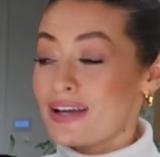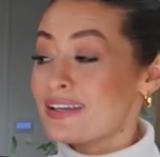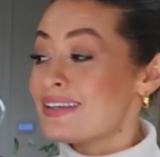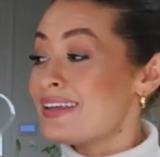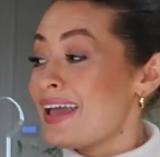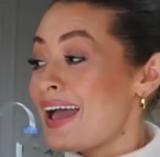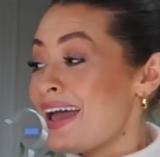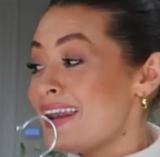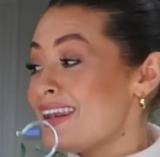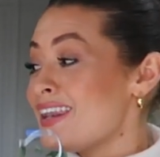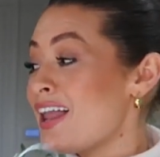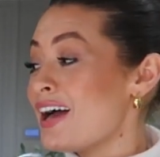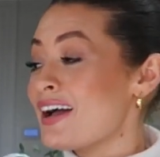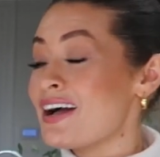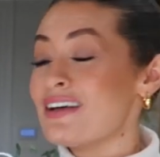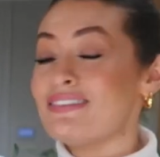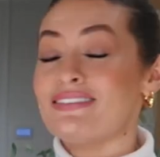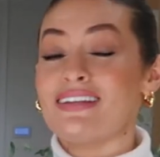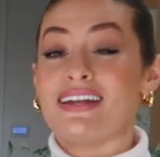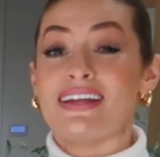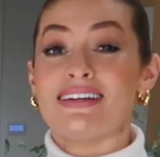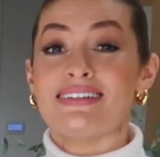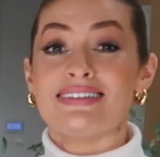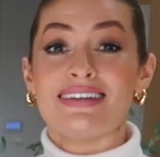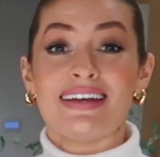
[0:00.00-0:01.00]
Again, like I
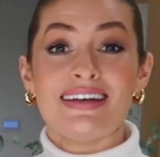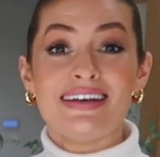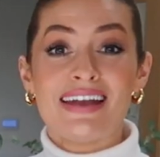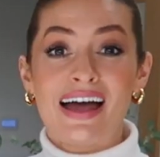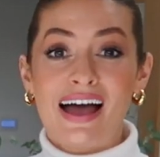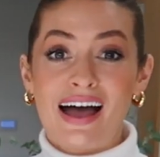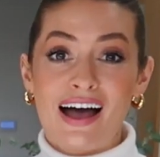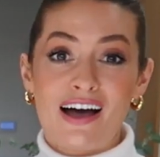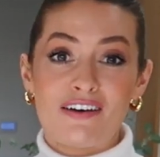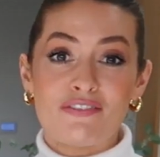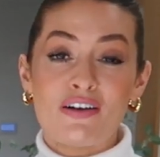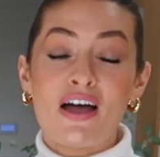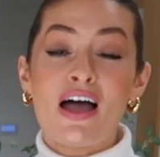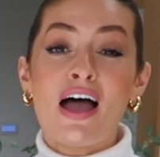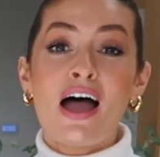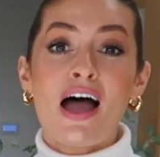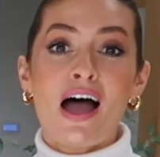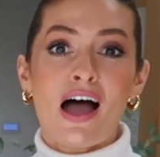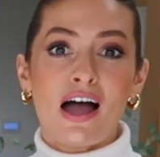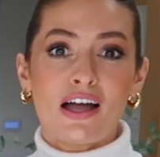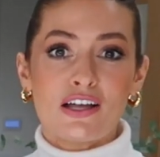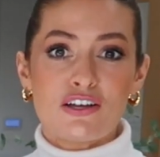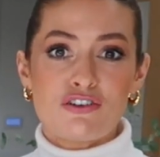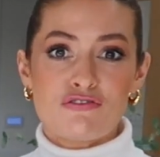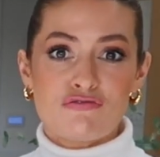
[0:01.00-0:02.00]
said, I didn't have
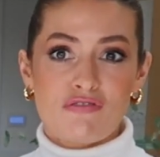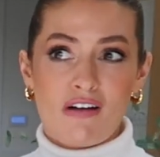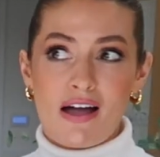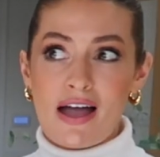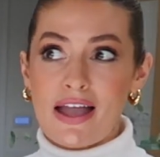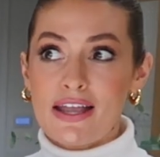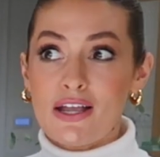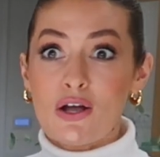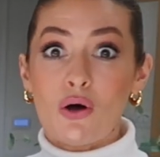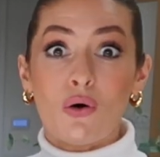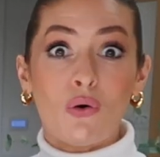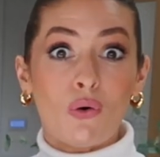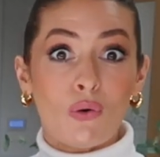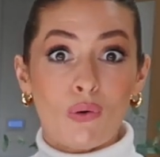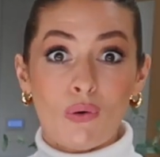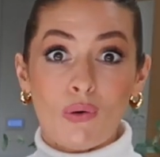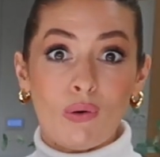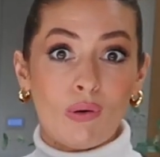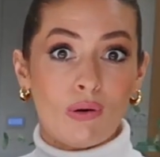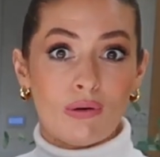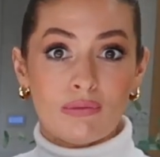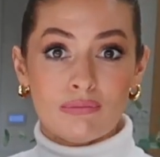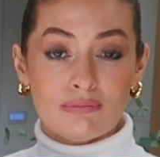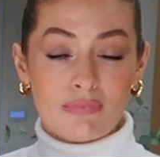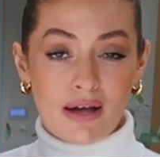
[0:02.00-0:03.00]
a grey
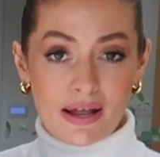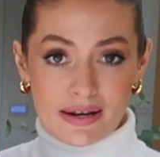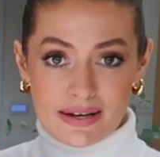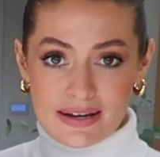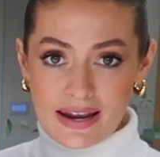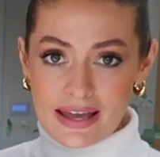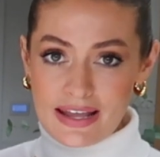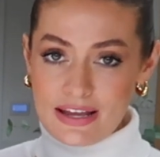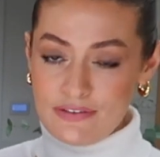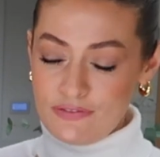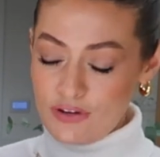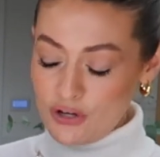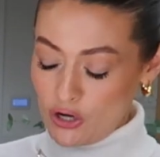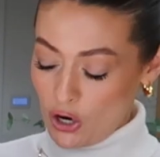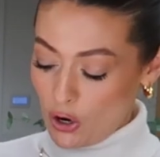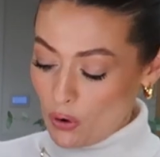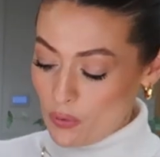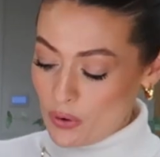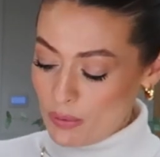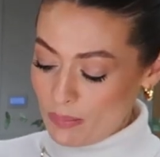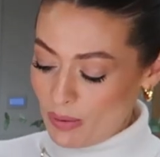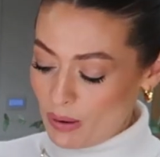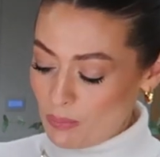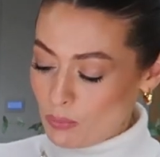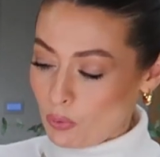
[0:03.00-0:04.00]
or a navy
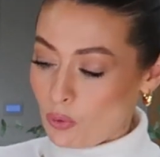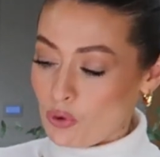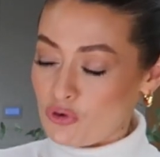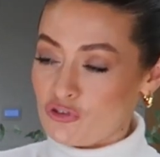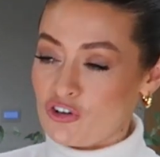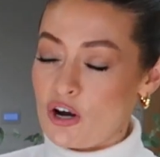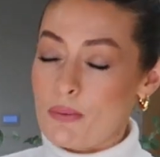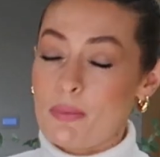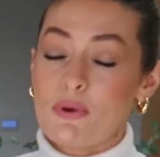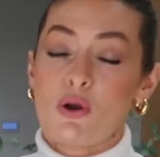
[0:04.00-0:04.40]
coat in my wardrobe.